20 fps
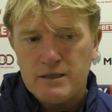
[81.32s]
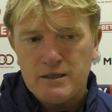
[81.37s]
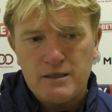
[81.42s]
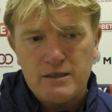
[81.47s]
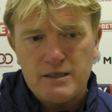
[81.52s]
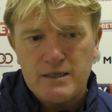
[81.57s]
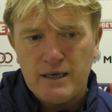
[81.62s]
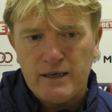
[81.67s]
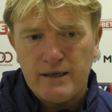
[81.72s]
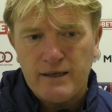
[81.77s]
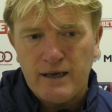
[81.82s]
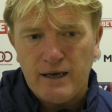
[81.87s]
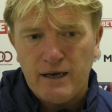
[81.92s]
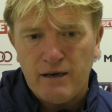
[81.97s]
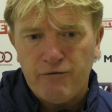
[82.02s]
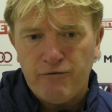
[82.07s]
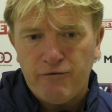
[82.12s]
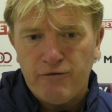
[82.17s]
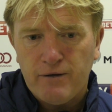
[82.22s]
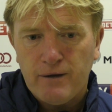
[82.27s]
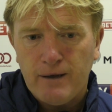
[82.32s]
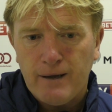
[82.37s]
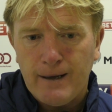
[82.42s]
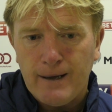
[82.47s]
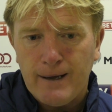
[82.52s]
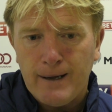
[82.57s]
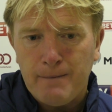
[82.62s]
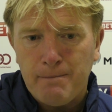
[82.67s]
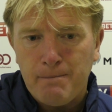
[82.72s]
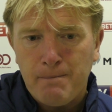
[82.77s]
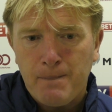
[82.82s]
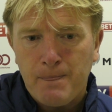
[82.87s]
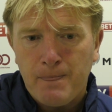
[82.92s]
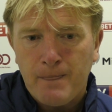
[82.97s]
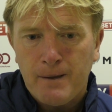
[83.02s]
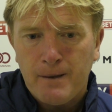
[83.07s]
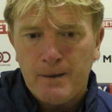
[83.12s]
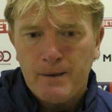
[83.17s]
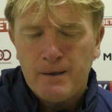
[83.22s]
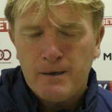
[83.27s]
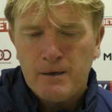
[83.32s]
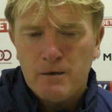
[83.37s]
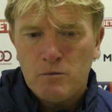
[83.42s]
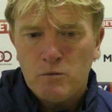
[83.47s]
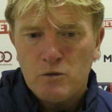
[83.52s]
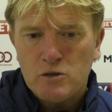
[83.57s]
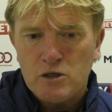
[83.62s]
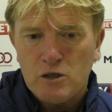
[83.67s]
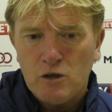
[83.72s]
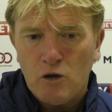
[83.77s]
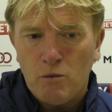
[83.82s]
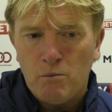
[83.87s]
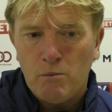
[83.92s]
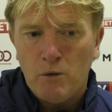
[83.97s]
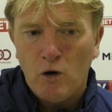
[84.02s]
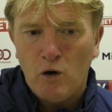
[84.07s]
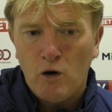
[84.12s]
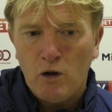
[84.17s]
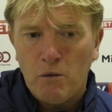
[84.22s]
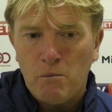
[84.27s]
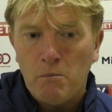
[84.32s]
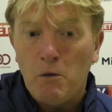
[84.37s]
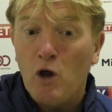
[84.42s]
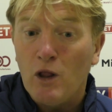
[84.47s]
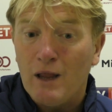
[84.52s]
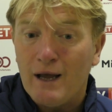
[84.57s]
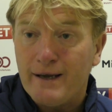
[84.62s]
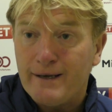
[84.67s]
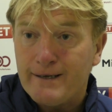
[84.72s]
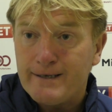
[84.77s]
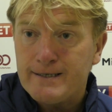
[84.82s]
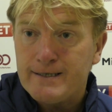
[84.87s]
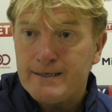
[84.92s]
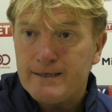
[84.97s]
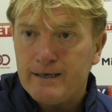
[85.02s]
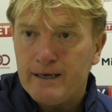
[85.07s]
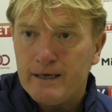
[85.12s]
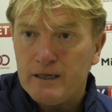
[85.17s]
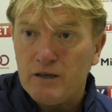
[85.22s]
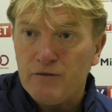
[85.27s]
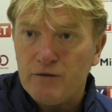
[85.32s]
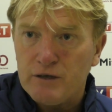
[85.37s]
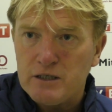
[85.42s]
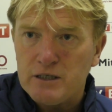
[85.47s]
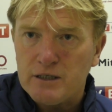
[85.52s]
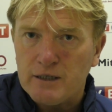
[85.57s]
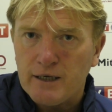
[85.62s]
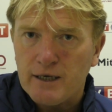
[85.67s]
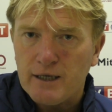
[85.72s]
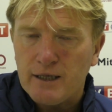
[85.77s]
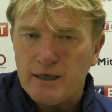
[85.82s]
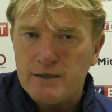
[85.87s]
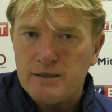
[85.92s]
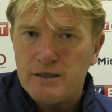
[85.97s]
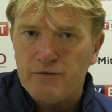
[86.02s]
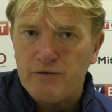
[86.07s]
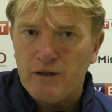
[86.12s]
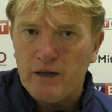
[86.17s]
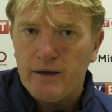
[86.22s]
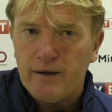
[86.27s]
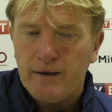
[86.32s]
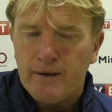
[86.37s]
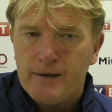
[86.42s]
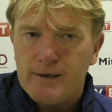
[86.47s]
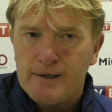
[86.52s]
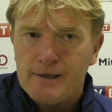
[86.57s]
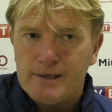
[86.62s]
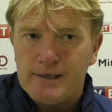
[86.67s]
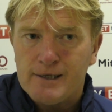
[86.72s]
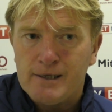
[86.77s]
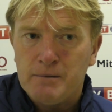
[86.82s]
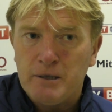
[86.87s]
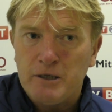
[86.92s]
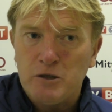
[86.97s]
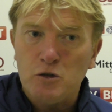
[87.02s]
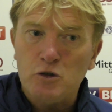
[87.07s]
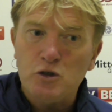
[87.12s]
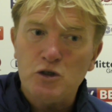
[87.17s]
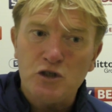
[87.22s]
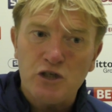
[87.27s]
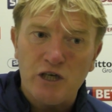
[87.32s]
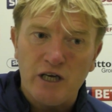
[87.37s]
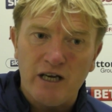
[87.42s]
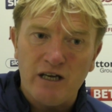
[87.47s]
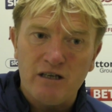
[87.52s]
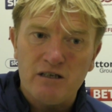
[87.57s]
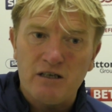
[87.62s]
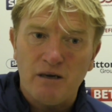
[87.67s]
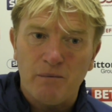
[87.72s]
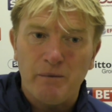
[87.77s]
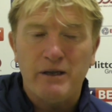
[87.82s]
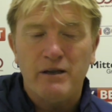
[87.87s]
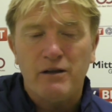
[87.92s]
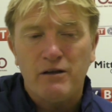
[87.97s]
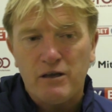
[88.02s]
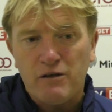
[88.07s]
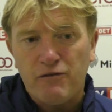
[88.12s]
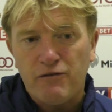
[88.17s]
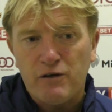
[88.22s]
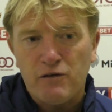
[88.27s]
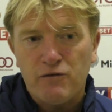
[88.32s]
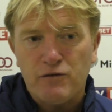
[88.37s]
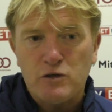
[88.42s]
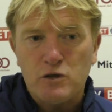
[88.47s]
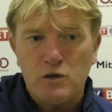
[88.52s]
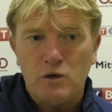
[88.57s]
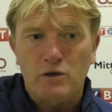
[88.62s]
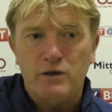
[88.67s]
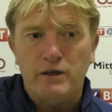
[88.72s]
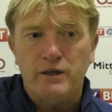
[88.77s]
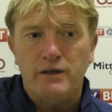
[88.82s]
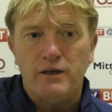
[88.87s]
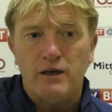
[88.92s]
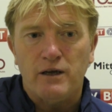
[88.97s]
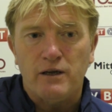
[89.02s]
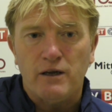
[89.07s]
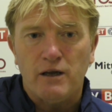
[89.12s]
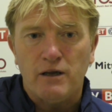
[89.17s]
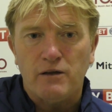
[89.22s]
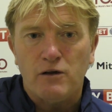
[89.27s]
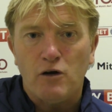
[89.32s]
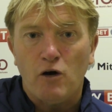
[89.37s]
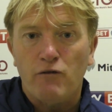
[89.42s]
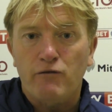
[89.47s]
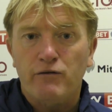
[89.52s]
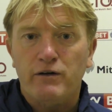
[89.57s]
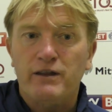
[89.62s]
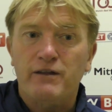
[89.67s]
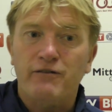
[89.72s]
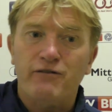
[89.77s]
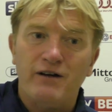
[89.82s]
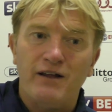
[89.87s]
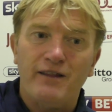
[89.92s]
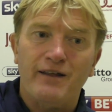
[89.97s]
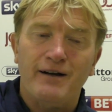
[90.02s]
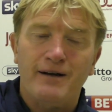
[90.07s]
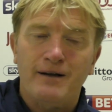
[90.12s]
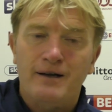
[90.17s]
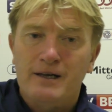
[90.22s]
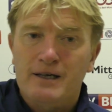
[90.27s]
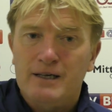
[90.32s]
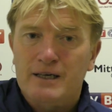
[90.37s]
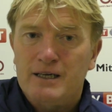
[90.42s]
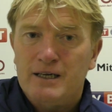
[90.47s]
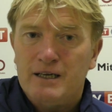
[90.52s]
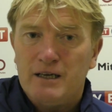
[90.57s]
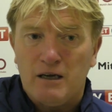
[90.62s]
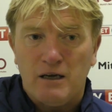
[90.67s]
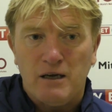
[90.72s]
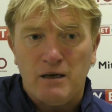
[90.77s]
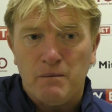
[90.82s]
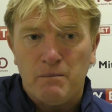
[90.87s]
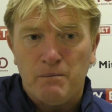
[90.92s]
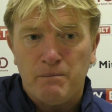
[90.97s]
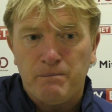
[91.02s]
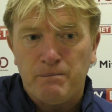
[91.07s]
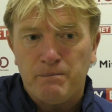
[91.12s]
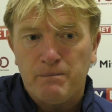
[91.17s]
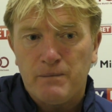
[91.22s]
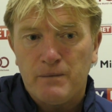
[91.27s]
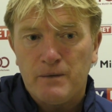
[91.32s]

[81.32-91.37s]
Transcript: the second half was a lot more like us individually and collectively. It does change. I mean, you feel for Tony and Coventry in the fact that